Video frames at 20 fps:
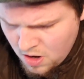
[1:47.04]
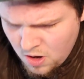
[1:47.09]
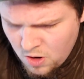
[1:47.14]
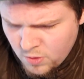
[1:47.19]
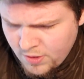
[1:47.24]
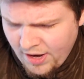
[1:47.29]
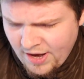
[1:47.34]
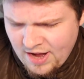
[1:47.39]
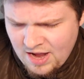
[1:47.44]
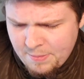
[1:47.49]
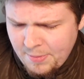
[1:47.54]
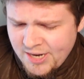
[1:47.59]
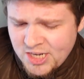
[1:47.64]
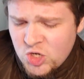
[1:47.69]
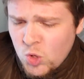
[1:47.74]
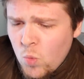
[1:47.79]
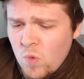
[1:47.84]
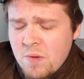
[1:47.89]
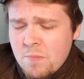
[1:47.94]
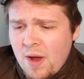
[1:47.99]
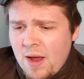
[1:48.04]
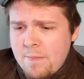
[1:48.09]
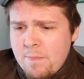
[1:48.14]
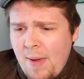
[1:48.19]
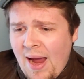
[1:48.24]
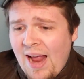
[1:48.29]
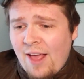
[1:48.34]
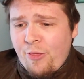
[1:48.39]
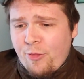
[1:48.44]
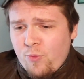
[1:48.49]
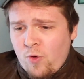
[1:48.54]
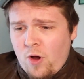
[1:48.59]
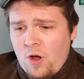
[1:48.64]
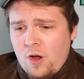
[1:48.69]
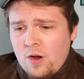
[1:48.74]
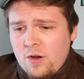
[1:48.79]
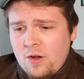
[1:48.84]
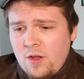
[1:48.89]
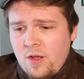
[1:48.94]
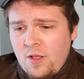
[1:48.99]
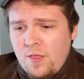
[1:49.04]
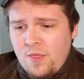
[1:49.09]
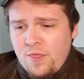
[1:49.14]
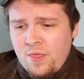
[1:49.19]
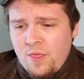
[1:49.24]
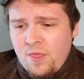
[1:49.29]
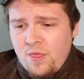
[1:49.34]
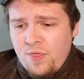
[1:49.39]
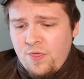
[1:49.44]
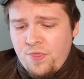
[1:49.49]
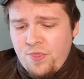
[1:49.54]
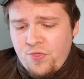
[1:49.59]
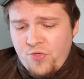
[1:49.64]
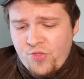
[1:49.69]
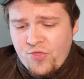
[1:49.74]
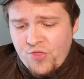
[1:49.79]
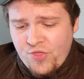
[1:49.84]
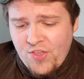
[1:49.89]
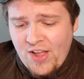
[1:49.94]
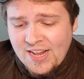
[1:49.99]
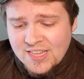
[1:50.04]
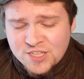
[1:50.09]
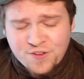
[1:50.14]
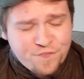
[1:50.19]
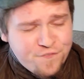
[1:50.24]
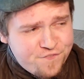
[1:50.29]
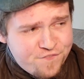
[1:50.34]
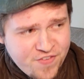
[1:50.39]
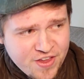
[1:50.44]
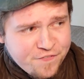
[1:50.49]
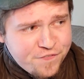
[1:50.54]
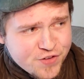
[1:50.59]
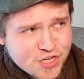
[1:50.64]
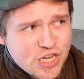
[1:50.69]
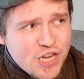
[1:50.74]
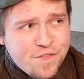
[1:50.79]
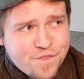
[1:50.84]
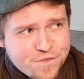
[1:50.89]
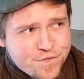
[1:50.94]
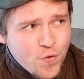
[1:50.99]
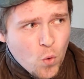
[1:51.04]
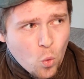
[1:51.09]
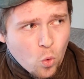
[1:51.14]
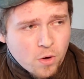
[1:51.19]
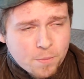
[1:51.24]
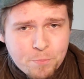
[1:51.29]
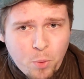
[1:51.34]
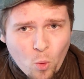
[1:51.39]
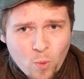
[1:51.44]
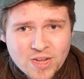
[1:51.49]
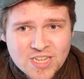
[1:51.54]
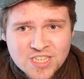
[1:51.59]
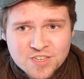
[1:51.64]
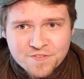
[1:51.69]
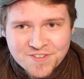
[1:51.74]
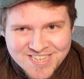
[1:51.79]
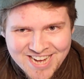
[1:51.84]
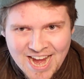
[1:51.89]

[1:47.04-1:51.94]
Okay, am I doing my math wrong? That's fifty-four points of